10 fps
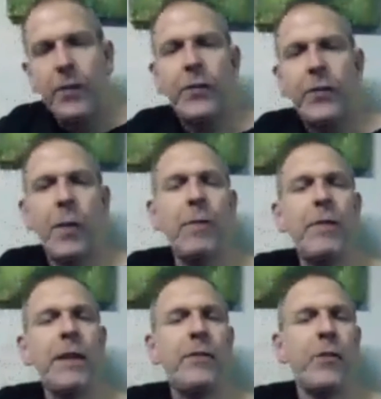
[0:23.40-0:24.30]
Some
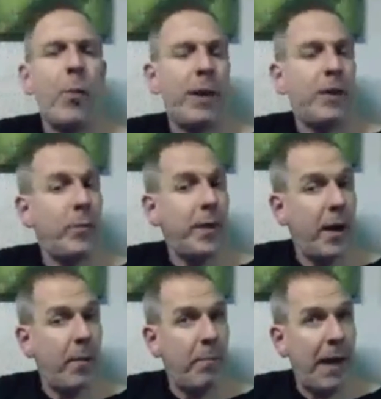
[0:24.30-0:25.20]
of these topics we
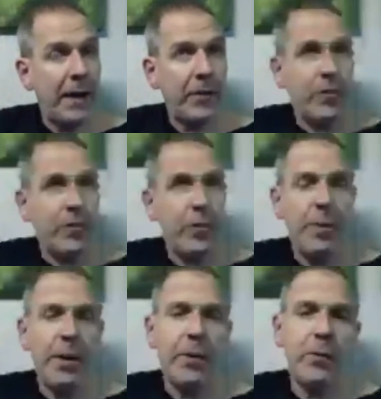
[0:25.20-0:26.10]
come back to
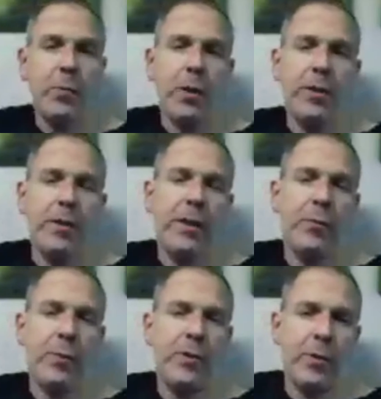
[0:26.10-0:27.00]
because one of the things
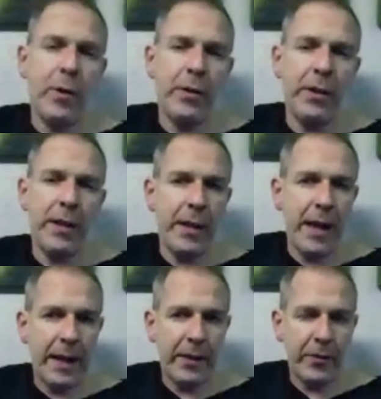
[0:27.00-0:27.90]
we do on the
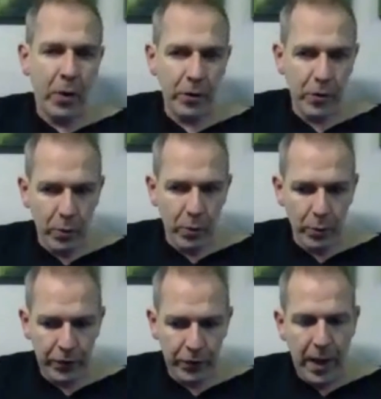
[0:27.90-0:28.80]
hands-on
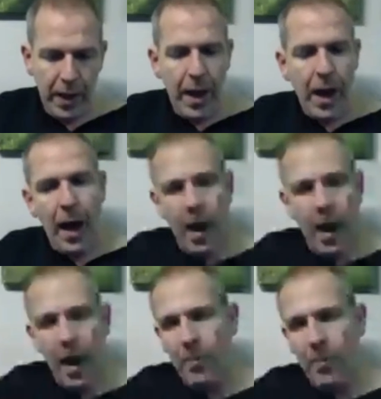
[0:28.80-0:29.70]
course
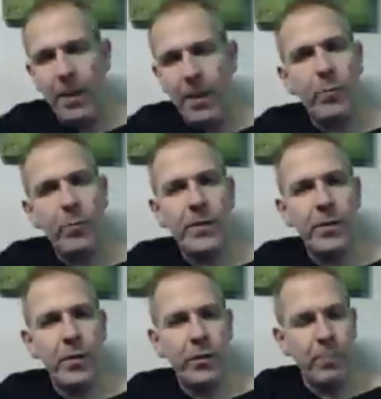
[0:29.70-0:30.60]
is we
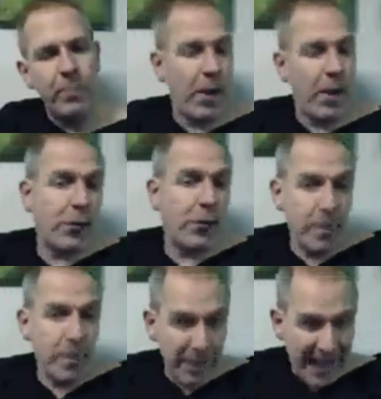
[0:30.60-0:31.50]
do some perio
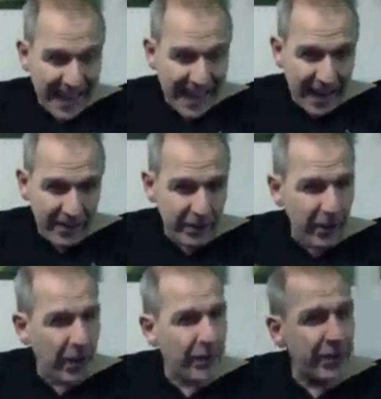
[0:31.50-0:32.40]
treatment planning
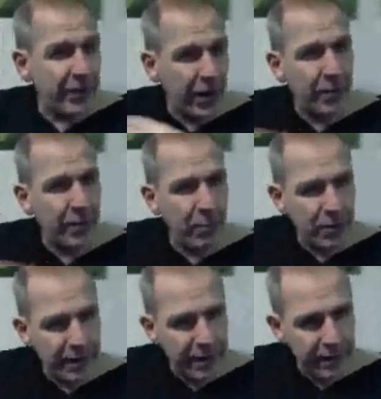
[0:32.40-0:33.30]
exercises to kind of
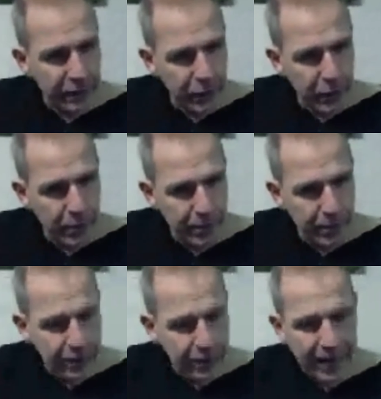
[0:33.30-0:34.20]
put it into
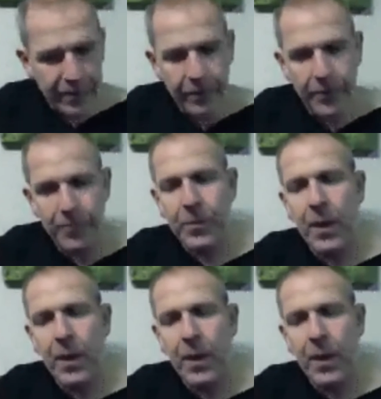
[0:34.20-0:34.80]
perspective.